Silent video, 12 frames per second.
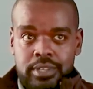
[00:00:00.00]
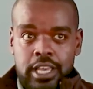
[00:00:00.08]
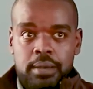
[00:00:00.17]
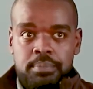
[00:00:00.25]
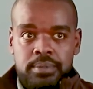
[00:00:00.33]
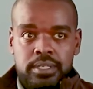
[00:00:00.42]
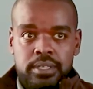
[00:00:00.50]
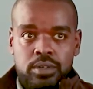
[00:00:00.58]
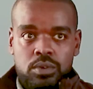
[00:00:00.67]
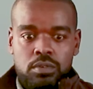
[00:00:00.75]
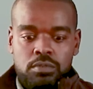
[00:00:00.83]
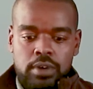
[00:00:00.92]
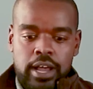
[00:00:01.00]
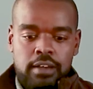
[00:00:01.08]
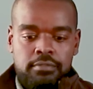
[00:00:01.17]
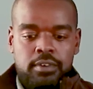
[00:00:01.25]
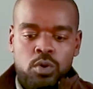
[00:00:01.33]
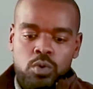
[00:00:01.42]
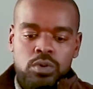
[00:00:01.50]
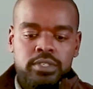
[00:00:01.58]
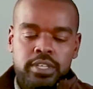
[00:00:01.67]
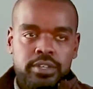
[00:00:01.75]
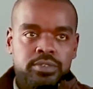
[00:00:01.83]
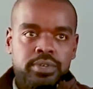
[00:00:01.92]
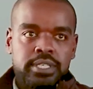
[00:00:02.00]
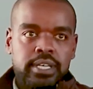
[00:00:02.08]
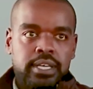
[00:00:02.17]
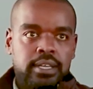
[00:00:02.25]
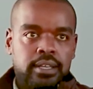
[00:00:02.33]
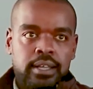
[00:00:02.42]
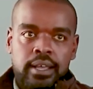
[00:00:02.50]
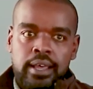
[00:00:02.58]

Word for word: kept, you know, I have a whole series written,